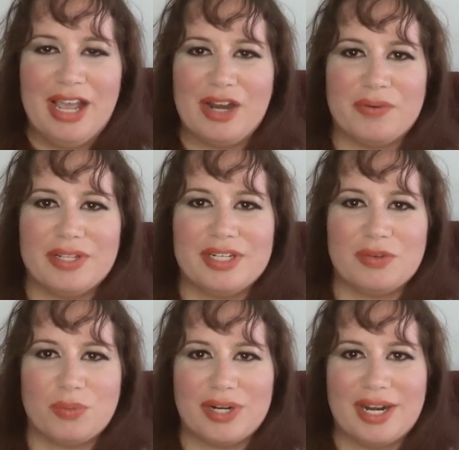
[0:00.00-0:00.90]
I really
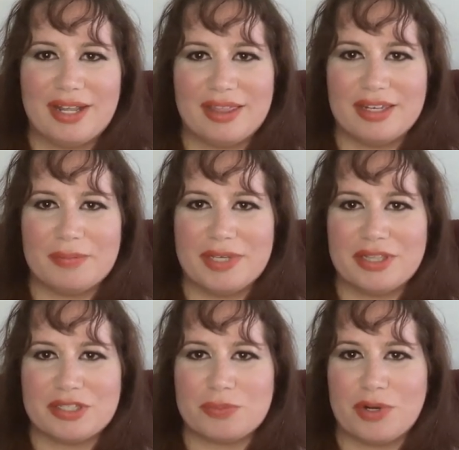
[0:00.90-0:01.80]
didn't want anything to be
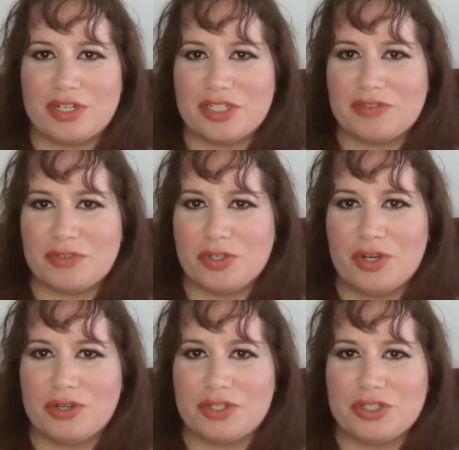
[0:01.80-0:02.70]
in this project for
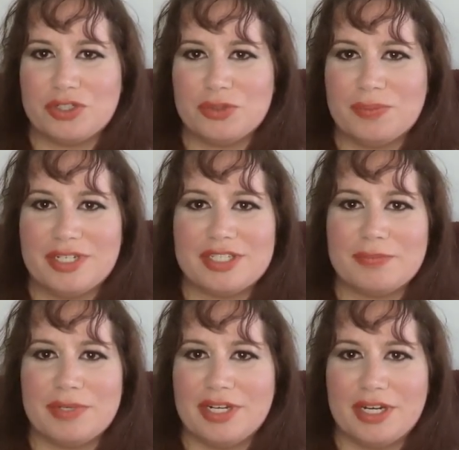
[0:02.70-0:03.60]
longer than 2
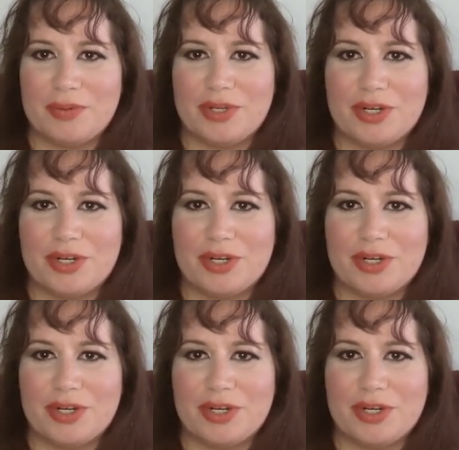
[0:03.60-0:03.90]
months, but here we